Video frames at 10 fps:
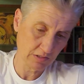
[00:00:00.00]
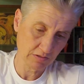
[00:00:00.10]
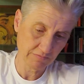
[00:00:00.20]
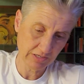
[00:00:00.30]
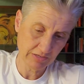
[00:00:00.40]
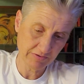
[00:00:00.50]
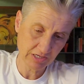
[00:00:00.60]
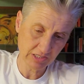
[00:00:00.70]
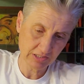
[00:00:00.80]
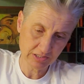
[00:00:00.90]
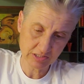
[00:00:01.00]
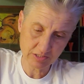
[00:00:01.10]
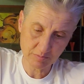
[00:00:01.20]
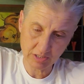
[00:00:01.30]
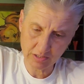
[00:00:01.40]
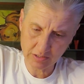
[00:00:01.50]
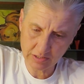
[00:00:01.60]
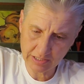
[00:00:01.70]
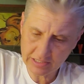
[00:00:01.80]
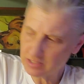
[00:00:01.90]
They're very, very clear to me.
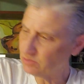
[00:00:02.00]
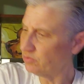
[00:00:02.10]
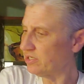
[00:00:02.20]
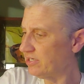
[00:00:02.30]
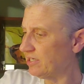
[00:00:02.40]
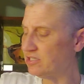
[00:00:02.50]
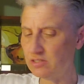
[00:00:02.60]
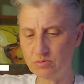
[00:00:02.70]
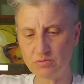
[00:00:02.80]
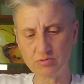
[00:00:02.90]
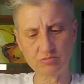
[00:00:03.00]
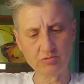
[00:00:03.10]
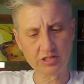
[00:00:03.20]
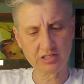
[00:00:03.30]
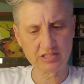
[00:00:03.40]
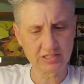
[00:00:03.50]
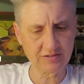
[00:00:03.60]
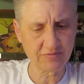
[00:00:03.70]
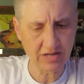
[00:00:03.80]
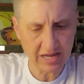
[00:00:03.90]
I guess the one I do want to see
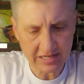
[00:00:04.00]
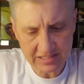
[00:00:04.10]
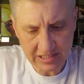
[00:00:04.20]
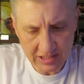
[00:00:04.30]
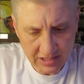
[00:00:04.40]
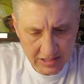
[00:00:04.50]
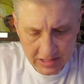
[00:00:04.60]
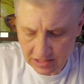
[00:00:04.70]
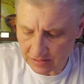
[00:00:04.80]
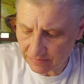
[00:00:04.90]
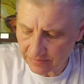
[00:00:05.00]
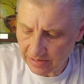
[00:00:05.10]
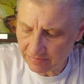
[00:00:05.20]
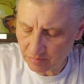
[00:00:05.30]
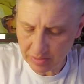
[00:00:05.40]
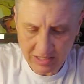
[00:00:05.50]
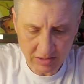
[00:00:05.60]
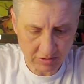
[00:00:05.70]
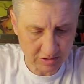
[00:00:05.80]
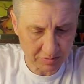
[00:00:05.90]
if it adds anything is the Five of Pentacles,